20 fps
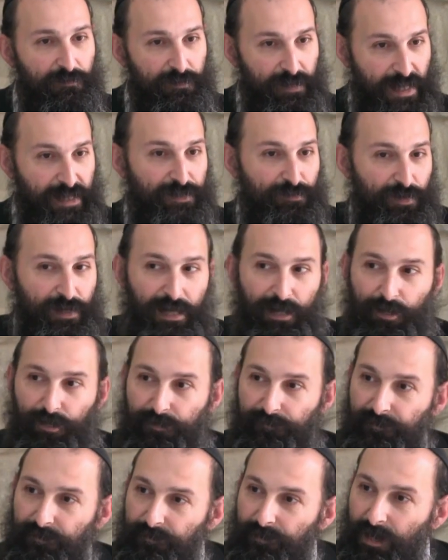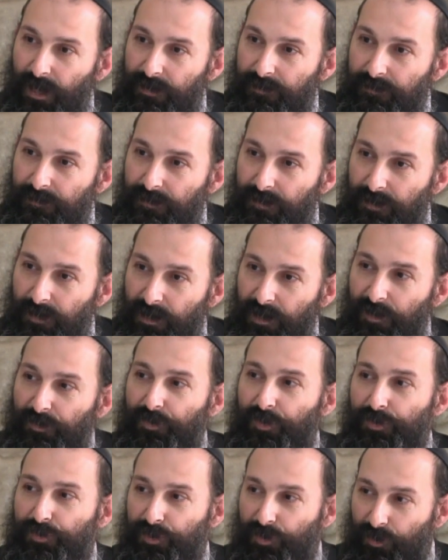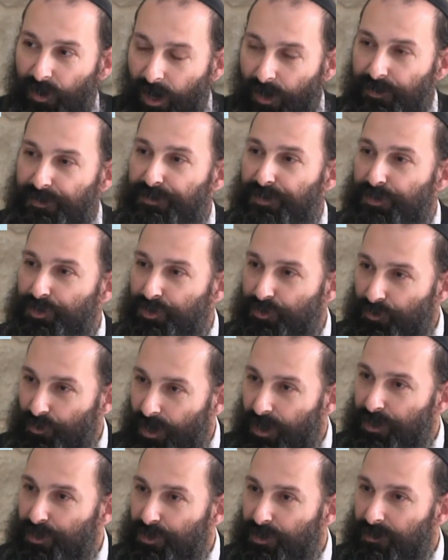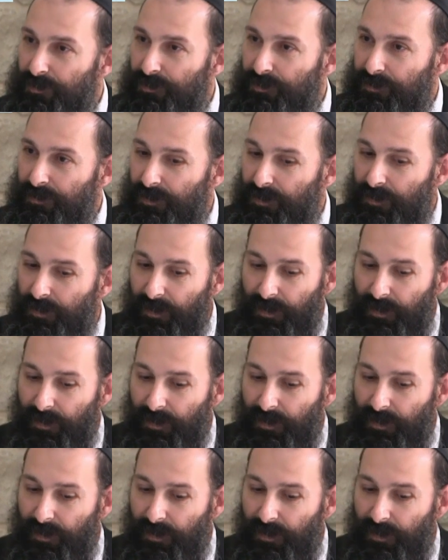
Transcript: That's what I learned from that. That there are situations